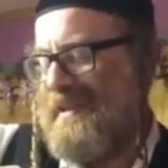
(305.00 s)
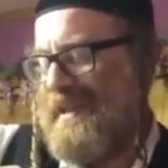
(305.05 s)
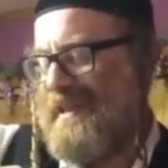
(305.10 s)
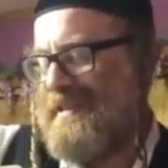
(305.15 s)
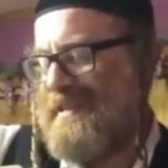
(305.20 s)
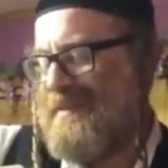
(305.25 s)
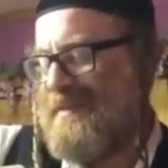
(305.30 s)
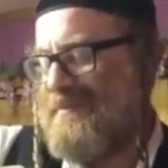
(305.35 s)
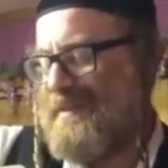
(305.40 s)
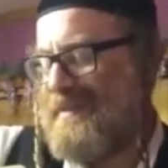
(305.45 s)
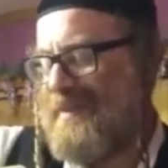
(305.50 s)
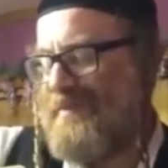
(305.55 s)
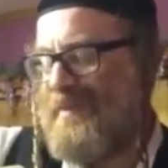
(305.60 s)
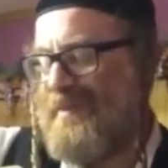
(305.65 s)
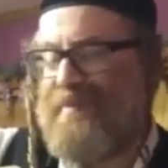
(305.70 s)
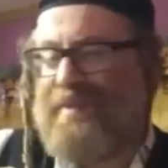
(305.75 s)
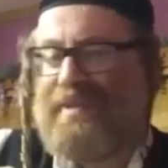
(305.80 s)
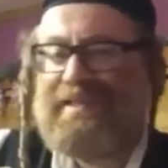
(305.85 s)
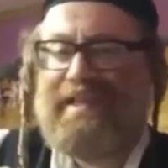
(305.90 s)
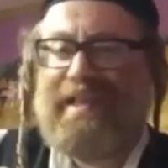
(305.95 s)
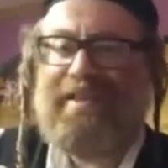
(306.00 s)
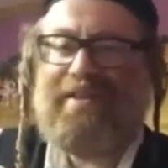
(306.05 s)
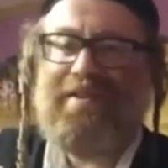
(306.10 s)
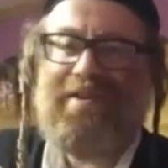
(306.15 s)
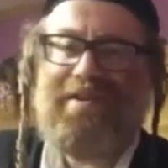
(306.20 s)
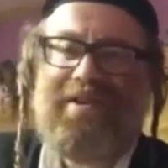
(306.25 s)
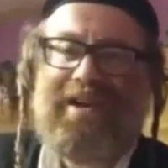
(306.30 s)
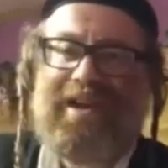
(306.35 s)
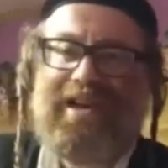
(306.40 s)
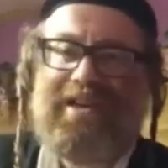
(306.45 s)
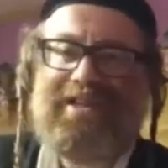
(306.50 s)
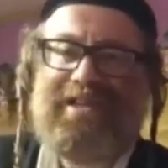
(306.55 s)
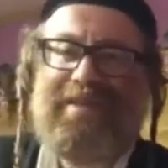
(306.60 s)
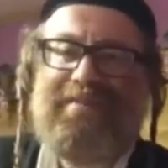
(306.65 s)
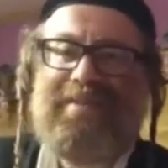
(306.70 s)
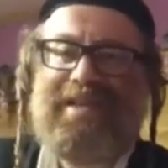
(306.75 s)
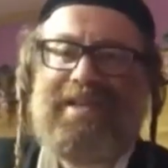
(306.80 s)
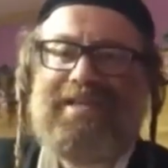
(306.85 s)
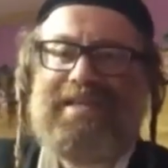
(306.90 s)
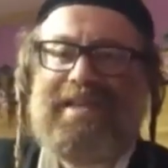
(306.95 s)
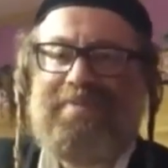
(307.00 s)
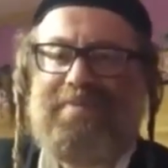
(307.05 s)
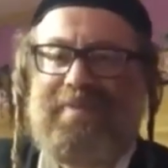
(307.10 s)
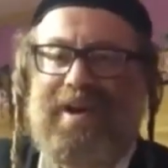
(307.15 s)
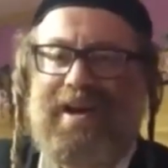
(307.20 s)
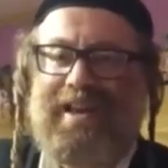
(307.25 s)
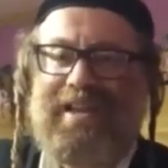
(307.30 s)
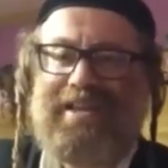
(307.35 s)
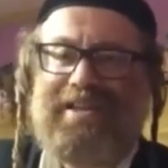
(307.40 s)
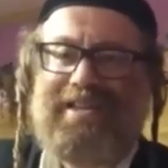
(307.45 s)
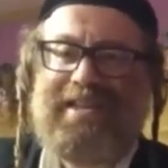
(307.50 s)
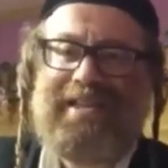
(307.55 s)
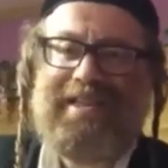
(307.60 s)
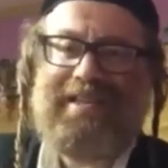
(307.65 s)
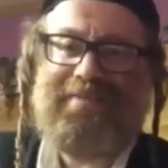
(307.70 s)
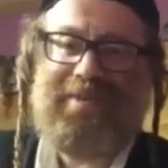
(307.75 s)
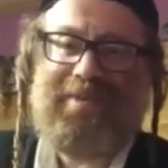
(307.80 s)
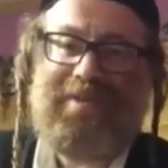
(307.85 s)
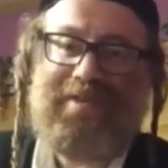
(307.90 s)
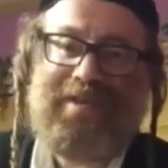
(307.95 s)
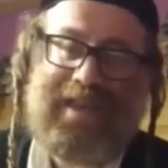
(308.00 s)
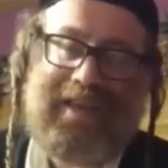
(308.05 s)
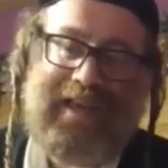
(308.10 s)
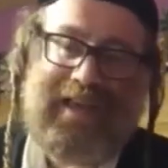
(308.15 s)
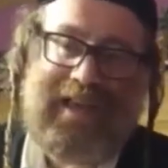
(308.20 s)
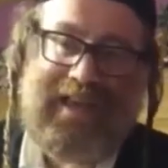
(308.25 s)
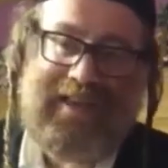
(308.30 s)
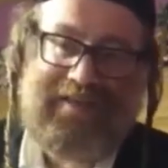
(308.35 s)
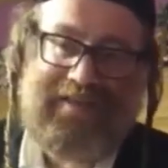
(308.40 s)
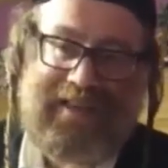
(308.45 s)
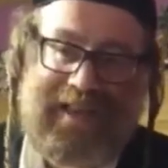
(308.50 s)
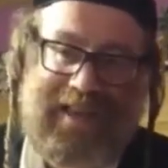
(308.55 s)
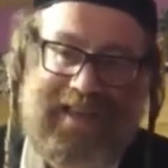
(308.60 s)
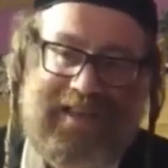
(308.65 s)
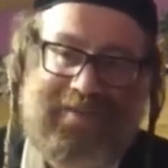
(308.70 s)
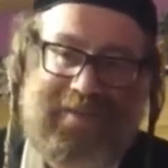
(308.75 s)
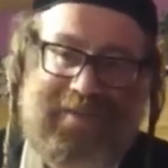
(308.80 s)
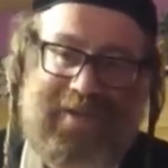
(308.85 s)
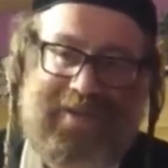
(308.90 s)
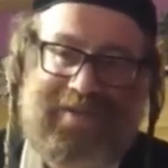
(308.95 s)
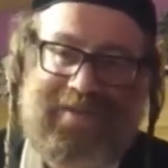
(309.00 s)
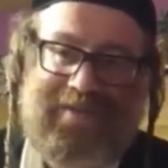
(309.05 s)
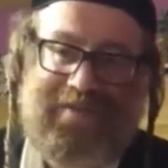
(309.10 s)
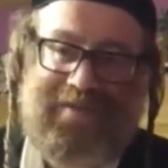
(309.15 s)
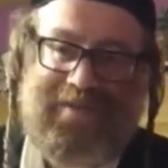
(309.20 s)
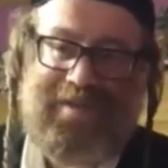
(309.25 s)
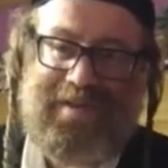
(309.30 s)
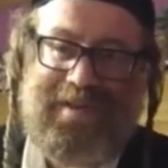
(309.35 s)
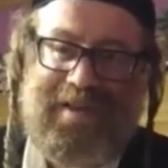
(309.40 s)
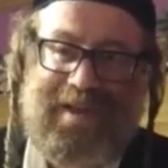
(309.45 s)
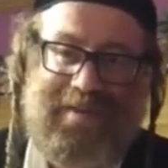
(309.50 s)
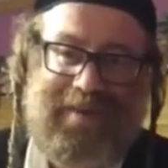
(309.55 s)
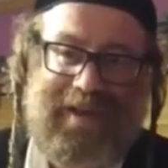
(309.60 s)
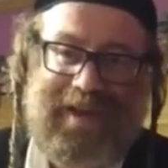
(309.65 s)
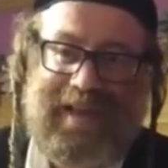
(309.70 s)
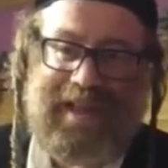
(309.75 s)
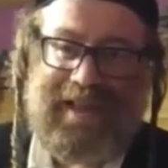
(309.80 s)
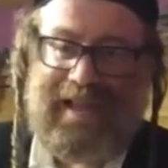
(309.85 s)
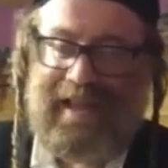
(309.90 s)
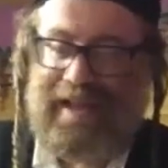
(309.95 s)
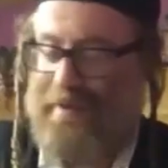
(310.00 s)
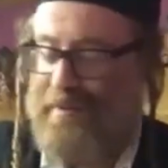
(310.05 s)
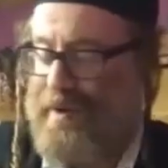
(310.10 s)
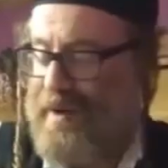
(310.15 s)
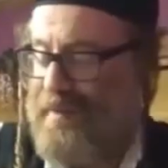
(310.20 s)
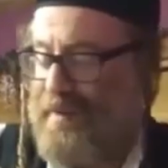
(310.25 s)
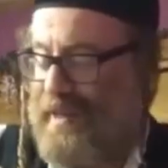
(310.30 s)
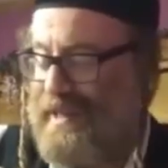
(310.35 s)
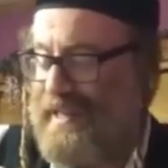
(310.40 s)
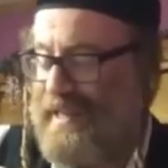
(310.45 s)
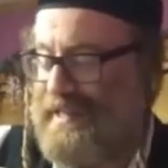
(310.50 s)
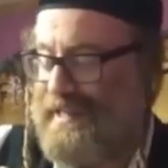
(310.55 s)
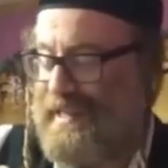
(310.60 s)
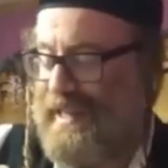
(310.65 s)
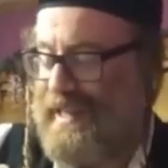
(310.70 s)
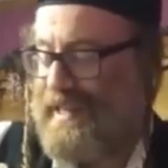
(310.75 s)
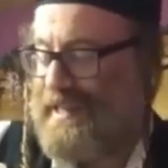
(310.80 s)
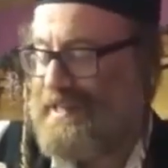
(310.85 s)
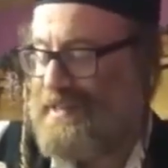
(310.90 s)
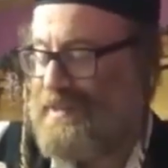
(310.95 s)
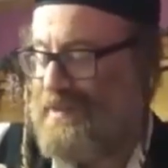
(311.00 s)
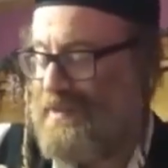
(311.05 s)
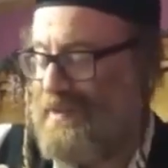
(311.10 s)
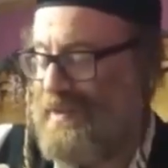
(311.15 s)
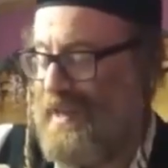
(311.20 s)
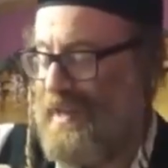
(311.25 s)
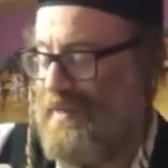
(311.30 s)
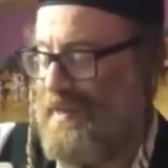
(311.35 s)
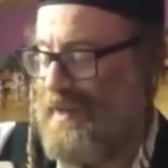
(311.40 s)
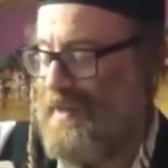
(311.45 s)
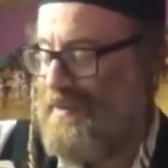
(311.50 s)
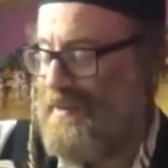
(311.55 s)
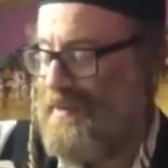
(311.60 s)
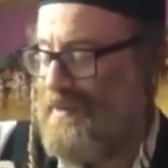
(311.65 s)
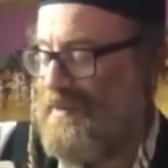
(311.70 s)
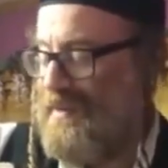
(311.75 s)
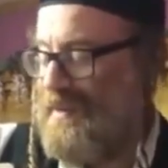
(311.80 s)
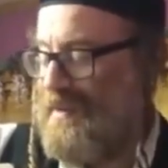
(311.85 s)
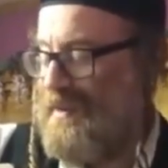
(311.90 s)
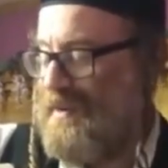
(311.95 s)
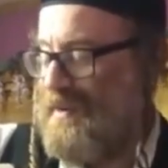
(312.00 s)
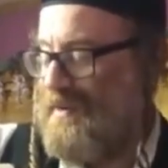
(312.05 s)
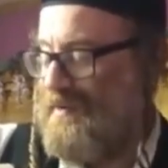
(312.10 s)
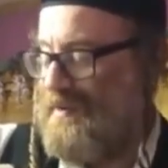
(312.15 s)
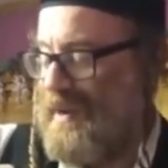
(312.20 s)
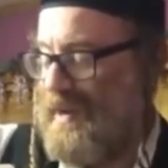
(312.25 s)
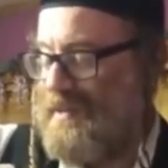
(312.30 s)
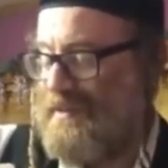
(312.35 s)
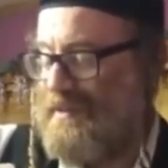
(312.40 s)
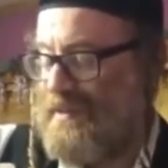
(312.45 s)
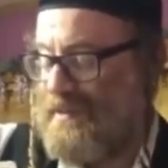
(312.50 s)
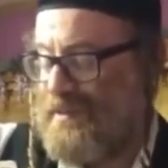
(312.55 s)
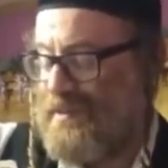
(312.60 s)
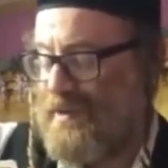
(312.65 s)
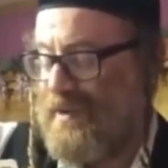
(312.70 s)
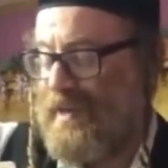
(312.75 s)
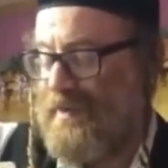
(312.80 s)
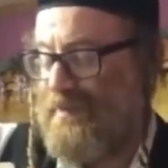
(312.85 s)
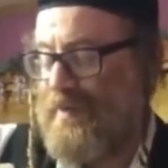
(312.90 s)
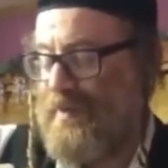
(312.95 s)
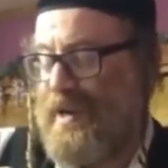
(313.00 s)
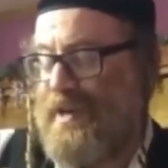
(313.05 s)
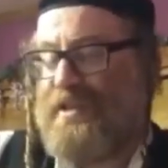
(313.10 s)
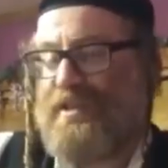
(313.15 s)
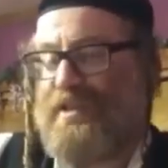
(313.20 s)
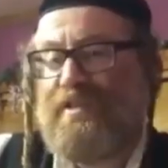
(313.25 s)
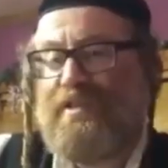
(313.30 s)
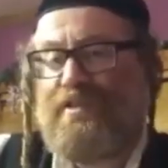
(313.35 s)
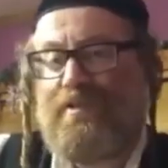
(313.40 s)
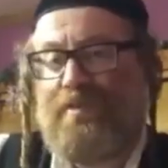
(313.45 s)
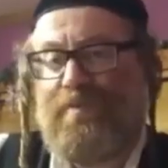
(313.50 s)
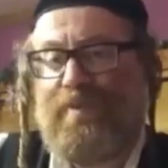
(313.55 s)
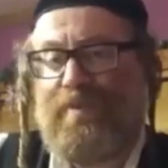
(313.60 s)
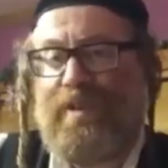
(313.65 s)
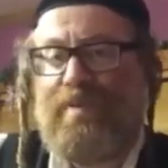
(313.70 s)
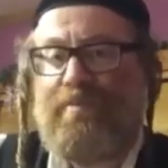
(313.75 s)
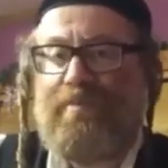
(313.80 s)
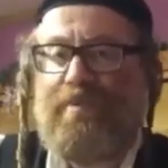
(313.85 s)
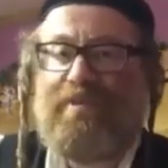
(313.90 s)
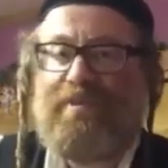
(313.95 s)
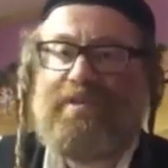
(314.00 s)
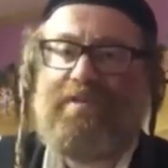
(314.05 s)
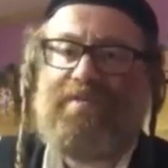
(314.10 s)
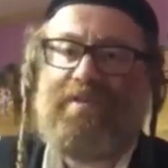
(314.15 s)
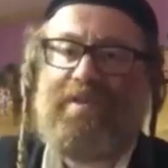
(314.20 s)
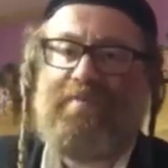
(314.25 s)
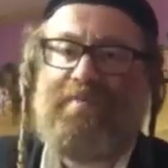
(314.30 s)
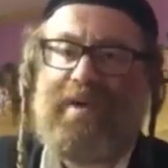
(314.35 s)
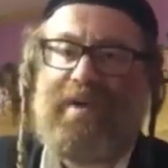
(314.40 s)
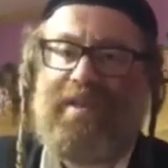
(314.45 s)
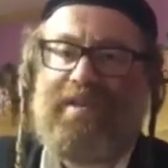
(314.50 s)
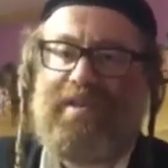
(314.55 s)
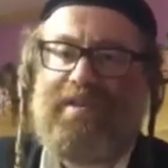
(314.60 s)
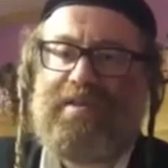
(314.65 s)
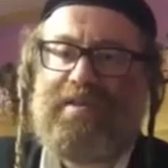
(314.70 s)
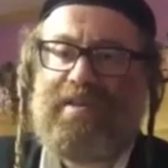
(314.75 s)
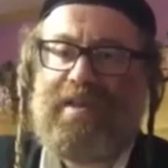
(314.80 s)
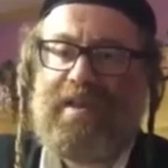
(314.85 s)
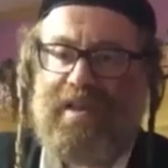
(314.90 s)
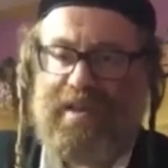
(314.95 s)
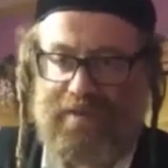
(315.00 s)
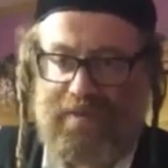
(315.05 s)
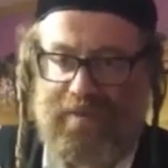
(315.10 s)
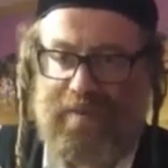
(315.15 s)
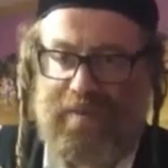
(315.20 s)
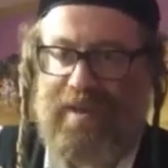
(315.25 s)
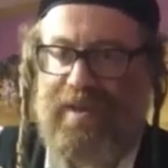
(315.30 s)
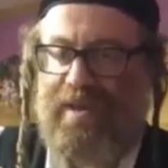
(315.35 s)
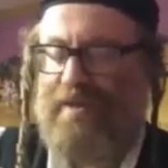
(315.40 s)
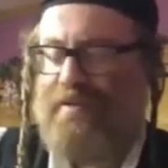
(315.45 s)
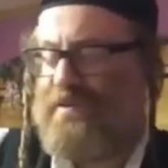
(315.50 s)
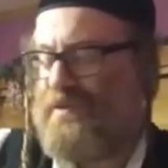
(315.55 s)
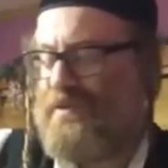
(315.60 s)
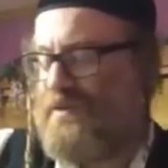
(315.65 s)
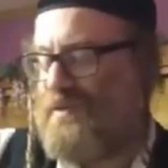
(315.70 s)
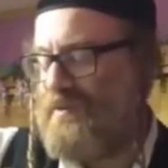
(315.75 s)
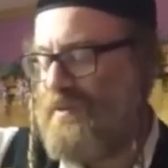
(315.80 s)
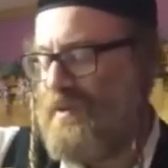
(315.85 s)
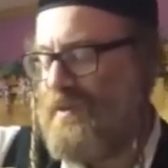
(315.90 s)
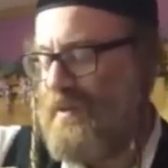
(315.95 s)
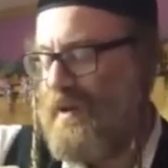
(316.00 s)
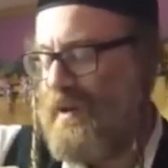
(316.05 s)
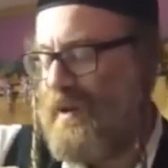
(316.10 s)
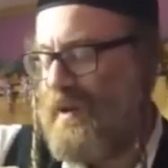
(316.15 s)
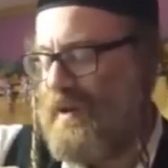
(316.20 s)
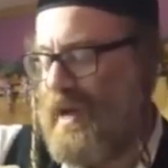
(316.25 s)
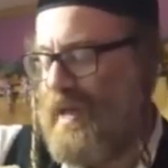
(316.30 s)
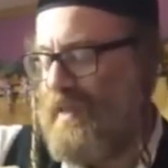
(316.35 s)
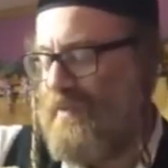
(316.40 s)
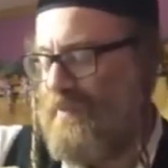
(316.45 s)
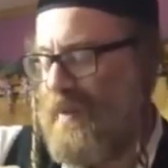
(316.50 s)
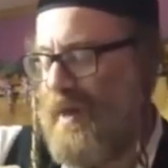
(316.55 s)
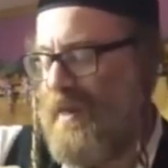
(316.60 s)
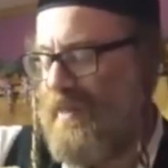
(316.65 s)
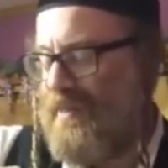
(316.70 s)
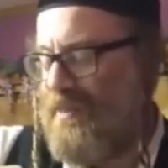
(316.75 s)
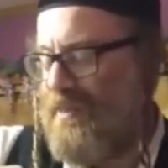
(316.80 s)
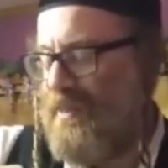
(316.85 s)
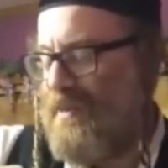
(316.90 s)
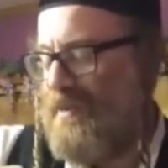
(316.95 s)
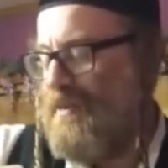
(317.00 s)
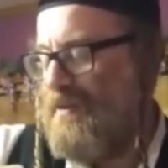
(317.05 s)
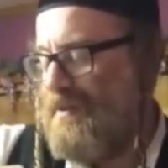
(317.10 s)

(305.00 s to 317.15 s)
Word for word: like some some people say, no, Hashem does not punish. He's mer- he is he is merciful, but uh, one does not exclude the another, right? So he punishes to bring person to repentance, to bring him to, to the right path,